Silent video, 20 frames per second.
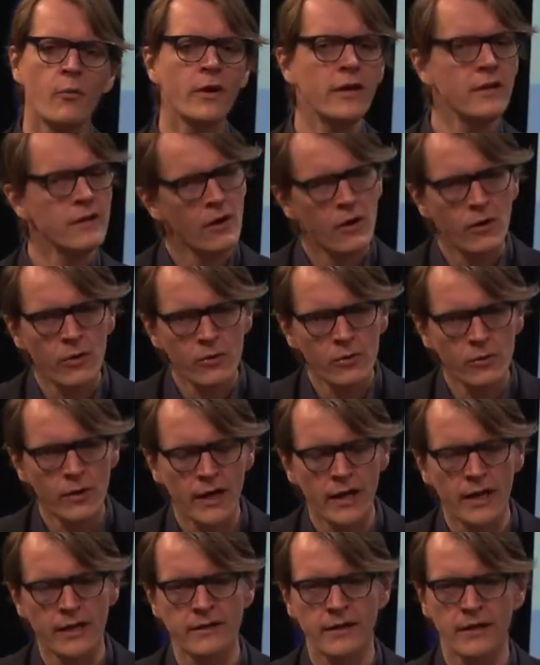we know,
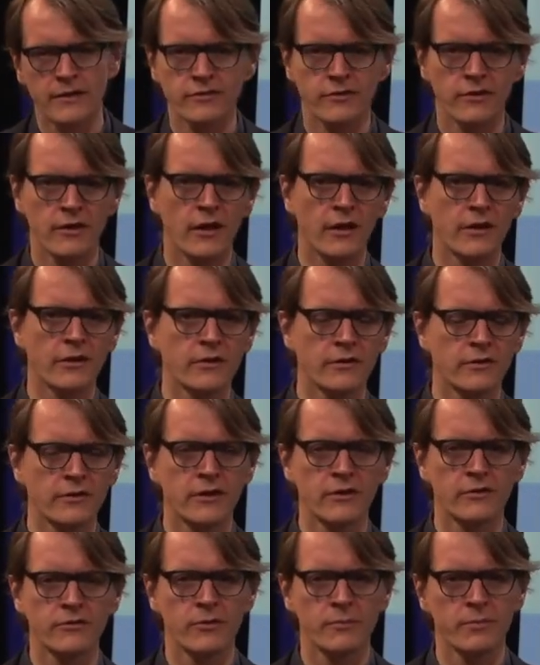and that's another
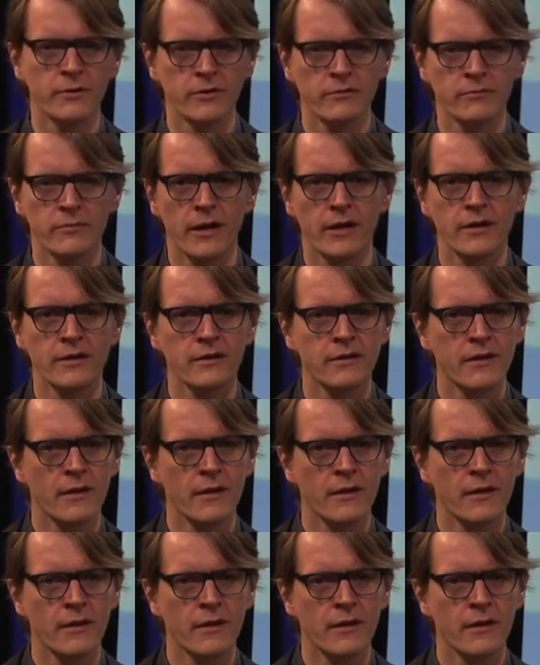dear topic of mine,